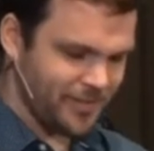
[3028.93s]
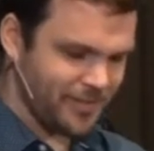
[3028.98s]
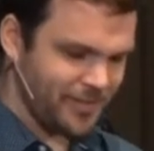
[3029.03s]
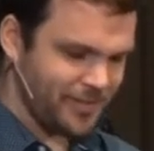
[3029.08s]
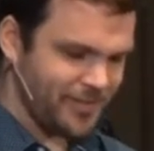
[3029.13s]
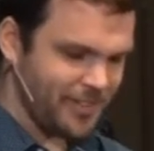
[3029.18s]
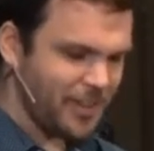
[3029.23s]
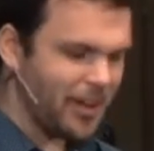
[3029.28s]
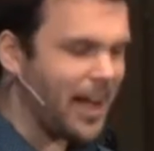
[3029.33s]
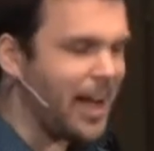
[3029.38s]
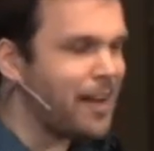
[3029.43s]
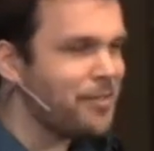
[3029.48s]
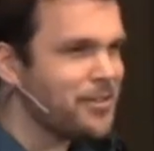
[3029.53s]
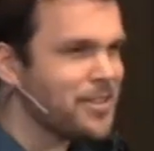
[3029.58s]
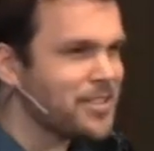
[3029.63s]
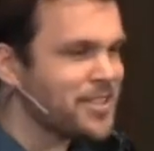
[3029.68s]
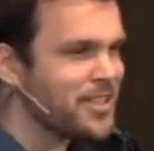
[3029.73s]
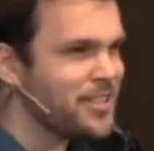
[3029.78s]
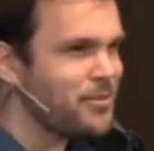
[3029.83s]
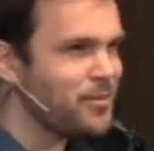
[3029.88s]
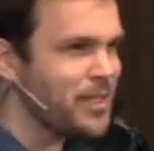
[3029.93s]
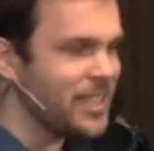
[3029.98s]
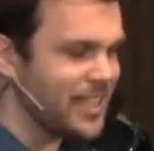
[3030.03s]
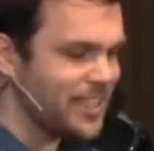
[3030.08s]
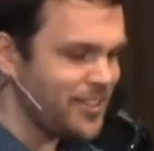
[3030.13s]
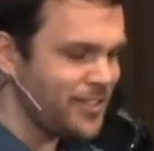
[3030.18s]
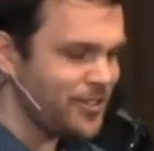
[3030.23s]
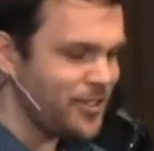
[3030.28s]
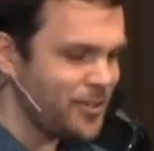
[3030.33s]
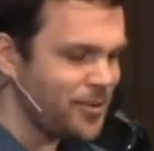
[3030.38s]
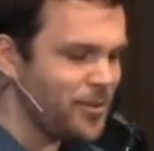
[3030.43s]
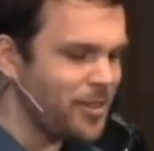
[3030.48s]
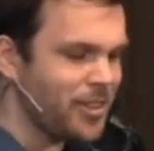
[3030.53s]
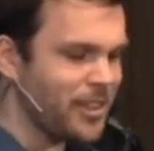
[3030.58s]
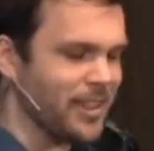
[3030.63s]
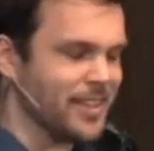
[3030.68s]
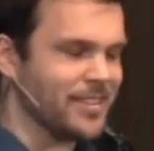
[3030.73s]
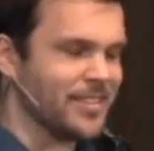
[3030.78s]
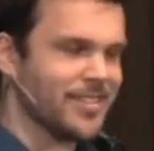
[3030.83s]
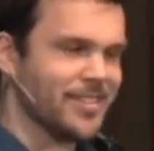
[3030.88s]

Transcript: Now, obviously, we can do things,